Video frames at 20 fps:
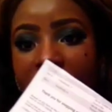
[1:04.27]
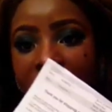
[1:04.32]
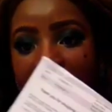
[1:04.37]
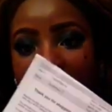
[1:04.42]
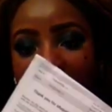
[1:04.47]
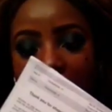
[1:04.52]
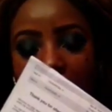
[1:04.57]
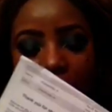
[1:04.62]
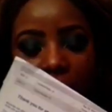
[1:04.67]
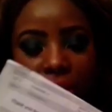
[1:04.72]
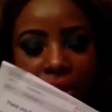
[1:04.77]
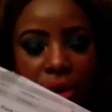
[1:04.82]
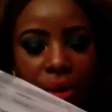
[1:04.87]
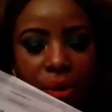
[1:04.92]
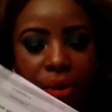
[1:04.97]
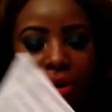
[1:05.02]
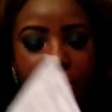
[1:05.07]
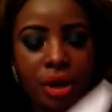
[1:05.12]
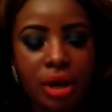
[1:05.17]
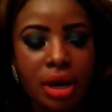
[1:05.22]
that came with the
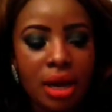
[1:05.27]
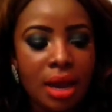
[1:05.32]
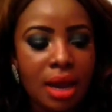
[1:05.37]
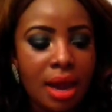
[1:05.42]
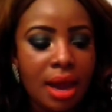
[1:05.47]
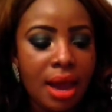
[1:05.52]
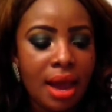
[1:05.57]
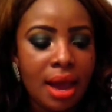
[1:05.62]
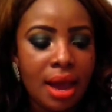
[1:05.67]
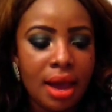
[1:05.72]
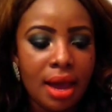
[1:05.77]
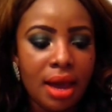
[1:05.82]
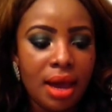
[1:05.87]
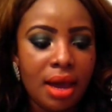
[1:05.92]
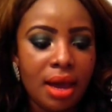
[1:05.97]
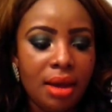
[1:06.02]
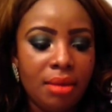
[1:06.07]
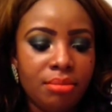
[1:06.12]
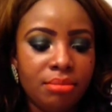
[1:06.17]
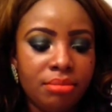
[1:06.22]
order.
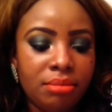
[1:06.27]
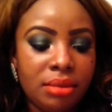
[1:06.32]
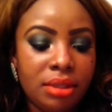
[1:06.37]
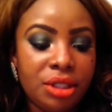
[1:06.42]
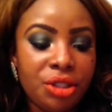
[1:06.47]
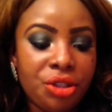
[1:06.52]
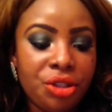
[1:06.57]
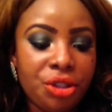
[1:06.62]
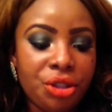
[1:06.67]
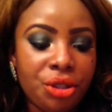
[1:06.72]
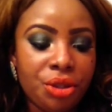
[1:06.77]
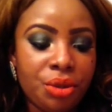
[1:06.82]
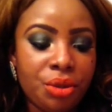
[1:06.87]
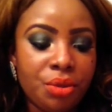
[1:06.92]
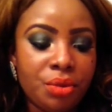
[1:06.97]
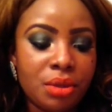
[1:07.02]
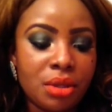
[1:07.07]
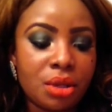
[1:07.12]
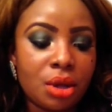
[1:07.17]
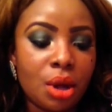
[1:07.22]
This
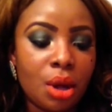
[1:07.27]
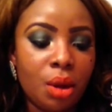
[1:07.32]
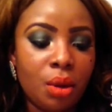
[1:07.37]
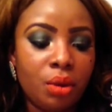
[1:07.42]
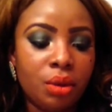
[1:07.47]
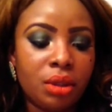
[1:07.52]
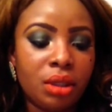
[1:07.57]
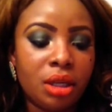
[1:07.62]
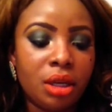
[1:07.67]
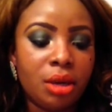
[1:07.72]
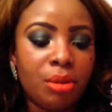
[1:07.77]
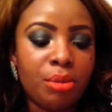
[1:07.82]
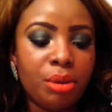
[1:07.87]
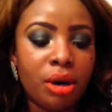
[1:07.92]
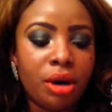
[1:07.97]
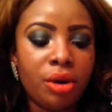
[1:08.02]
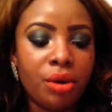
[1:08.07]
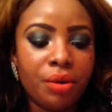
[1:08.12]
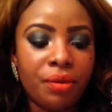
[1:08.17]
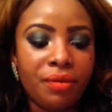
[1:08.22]
shoe, it's called
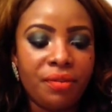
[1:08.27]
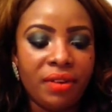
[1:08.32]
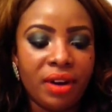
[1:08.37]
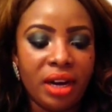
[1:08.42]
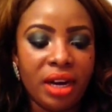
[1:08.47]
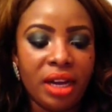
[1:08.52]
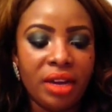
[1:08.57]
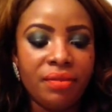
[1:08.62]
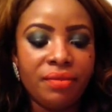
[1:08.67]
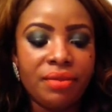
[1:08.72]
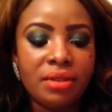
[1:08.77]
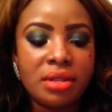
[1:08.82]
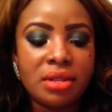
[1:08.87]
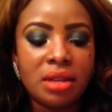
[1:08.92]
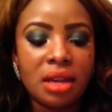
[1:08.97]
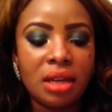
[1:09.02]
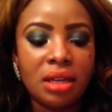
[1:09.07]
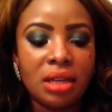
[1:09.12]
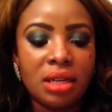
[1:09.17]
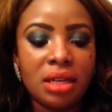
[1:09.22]
Bar 05
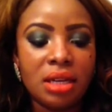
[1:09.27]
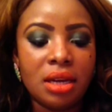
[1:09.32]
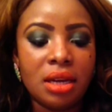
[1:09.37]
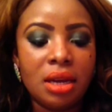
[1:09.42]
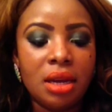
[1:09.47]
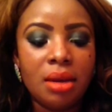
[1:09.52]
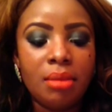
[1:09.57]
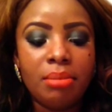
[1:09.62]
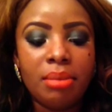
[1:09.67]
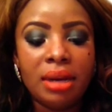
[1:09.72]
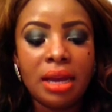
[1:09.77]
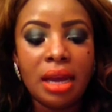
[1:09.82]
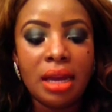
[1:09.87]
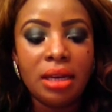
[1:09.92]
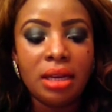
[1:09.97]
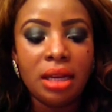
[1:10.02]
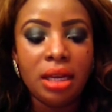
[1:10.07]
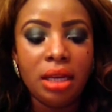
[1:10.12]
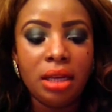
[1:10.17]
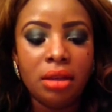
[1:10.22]
Studded
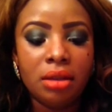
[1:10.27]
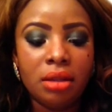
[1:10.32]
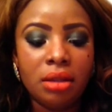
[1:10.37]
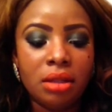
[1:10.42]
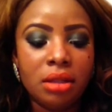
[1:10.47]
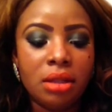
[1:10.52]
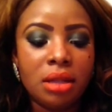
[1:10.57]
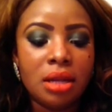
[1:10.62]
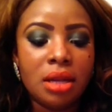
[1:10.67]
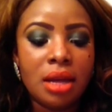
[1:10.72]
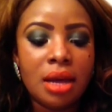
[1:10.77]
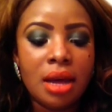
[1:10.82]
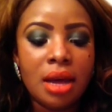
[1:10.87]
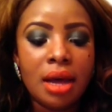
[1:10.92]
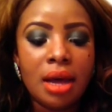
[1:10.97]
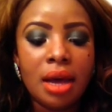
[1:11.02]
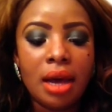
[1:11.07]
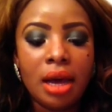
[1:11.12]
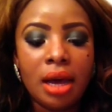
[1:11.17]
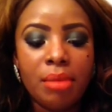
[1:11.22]
Banana Heel
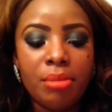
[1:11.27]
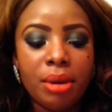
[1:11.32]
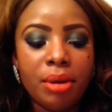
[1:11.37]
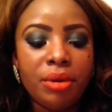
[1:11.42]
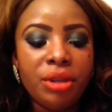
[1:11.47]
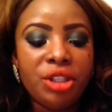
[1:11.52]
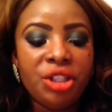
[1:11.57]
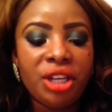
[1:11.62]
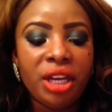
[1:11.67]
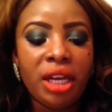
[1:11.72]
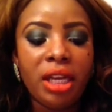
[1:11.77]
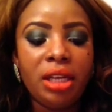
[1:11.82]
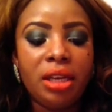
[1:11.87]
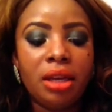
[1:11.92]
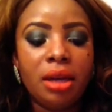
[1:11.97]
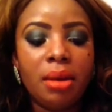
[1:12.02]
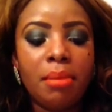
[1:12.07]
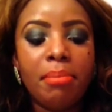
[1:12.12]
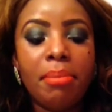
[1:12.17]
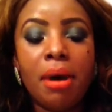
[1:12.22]
Mary
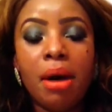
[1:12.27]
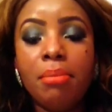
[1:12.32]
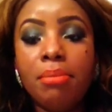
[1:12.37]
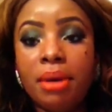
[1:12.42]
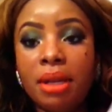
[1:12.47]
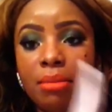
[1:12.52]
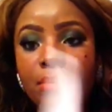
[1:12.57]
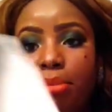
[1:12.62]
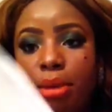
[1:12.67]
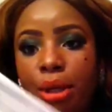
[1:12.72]
Jane Pumping